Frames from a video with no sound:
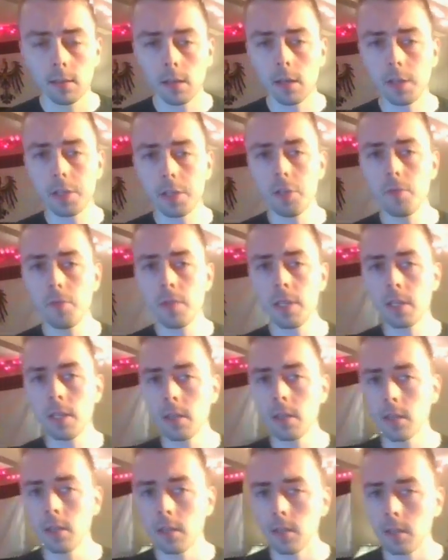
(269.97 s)
A
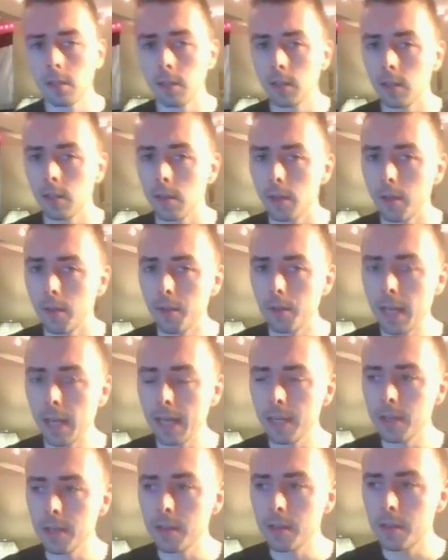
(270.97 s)
union that
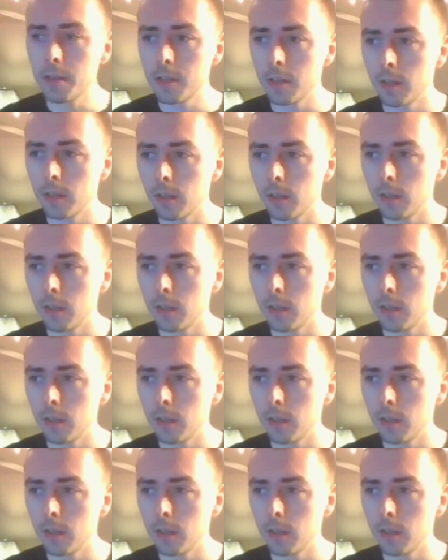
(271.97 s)
is